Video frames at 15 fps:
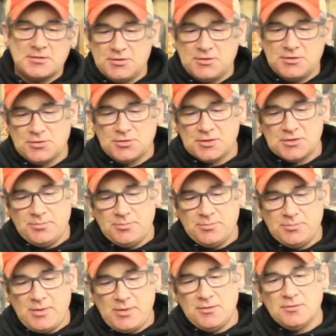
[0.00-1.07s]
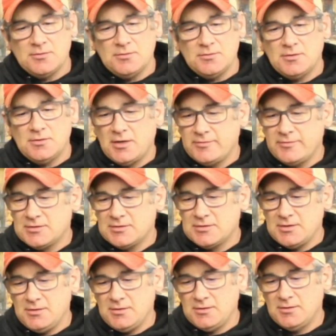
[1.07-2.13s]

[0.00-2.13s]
an instruction manual, obviously.